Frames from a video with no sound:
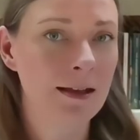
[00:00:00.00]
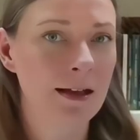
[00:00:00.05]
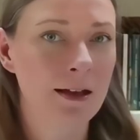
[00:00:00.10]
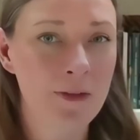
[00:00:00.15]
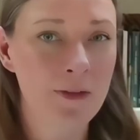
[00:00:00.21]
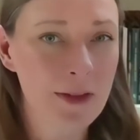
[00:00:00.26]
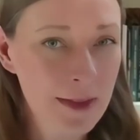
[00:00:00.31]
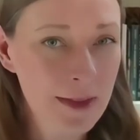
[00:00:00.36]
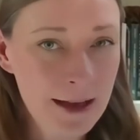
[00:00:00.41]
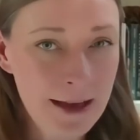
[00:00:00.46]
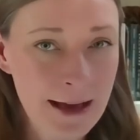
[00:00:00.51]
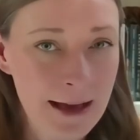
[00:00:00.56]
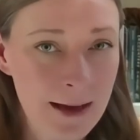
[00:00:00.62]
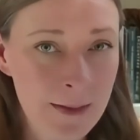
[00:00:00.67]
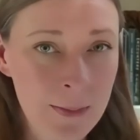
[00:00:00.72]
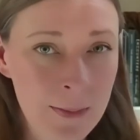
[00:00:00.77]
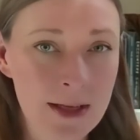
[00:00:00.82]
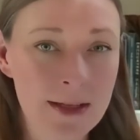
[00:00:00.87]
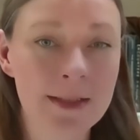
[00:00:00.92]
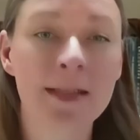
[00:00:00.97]
Everything
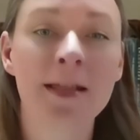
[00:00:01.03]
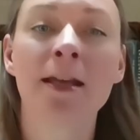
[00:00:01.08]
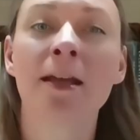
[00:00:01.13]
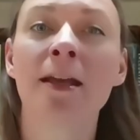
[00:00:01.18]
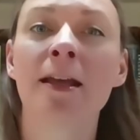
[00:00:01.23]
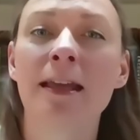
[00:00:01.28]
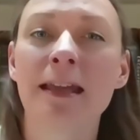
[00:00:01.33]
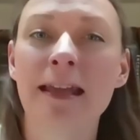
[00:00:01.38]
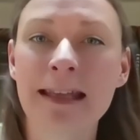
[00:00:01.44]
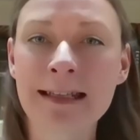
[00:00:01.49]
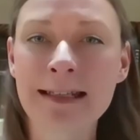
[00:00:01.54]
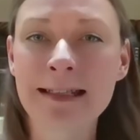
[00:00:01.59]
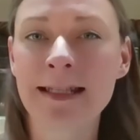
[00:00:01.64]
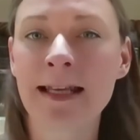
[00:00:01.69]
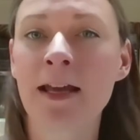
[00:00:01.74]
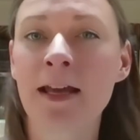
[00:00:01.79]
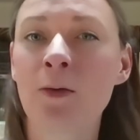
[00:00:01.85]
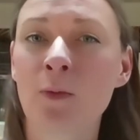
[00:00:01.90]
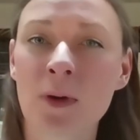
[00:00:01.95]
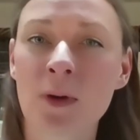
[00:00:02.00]
happened
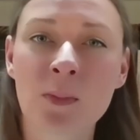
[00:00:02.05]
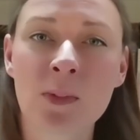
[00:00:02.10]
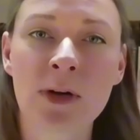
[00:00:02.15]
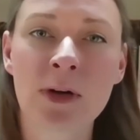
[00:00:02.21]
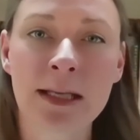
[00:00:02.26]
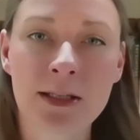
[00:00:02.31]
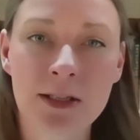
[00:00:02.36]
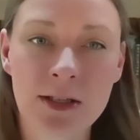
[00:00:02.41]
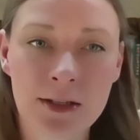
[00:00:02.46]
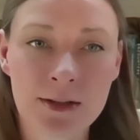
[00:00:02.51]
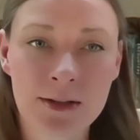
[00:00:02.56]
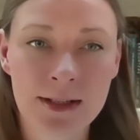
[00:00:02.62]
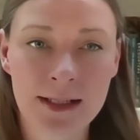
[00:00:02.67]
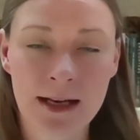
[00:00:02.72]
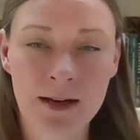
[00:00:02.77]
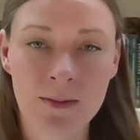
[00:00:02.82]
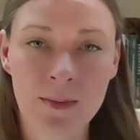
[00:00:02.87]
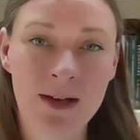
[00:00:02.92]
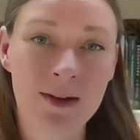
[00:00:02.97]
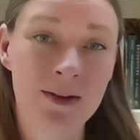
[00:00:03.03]
inside 1.2
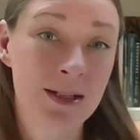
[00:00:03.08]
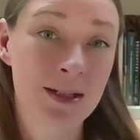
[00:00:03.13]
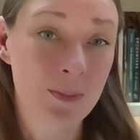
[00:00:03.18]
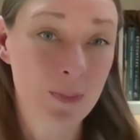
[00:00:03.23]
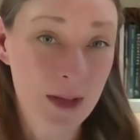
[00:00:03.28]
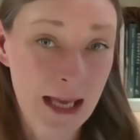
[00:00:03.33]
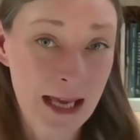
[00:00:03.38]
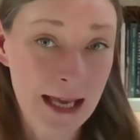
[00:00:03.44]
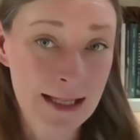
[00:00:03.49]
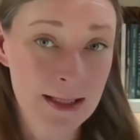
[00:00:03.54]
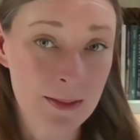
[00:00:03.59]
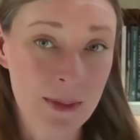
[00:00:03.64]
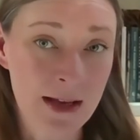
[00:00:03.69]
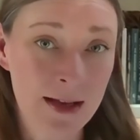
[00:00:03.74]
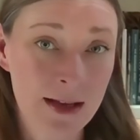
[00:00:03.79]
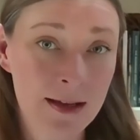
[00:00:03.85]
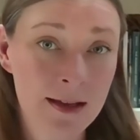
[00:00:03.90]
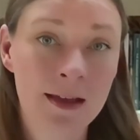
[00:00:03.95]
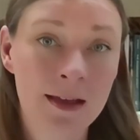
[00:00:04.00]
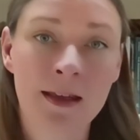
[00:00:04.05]
centimeters of plasma.